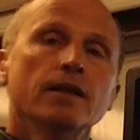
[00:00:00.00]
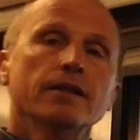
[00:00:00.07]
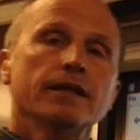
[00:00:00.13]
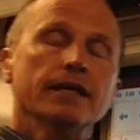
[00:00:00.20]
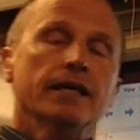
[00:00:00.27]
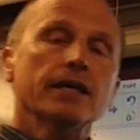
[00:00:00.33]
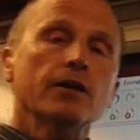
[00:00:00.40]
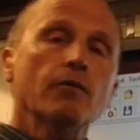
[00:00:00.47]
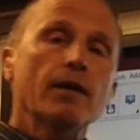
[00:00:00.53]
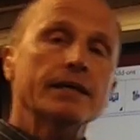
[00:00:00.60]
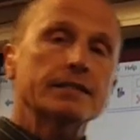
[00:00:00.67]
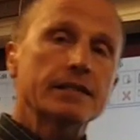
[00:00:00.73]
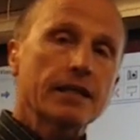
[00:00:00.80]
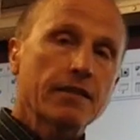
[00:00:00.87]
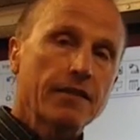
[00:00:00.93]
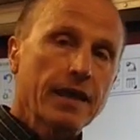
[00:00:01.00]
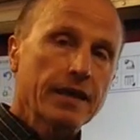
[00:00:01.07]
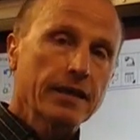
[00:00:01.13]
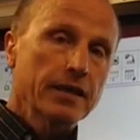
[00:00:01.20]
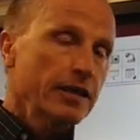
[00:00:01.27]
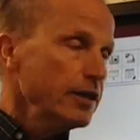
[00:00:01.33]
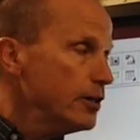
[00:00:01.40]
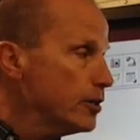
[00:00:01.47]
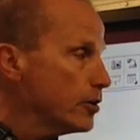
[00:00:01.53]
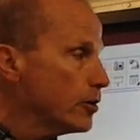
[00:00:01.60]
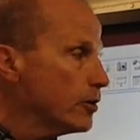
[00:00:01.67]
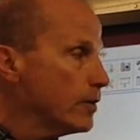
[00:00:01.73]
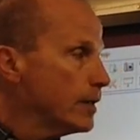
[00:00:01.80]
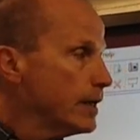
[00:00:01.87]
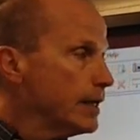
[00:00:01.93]
The interesting thing
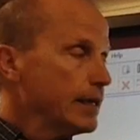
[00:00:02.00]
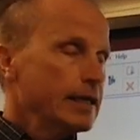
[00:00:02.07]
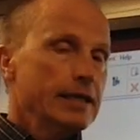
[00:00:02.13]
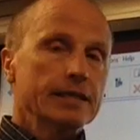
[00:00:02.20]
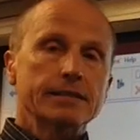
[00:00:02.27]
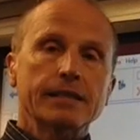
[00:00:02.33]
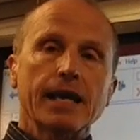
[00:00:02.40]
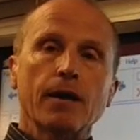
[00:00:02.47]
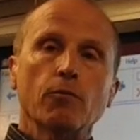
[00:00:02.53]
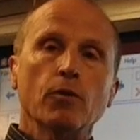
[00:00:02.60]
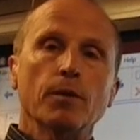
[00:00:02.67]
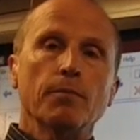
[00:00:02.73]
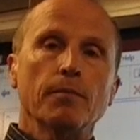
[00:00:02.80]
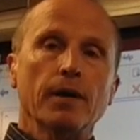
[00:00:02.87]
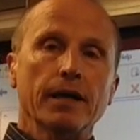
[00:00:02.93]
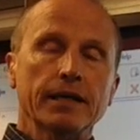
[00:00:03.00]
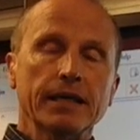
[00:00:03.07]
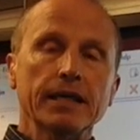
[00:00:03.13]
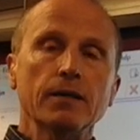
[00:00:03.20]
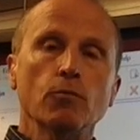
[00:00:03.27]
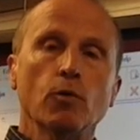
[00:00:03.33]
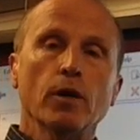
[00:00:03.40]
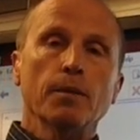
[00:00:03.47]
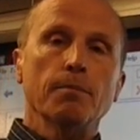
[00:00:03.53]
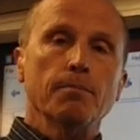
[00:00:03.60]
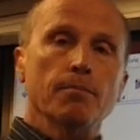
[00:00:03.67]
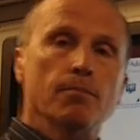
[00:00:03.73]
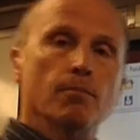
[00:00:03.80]
here is that what again what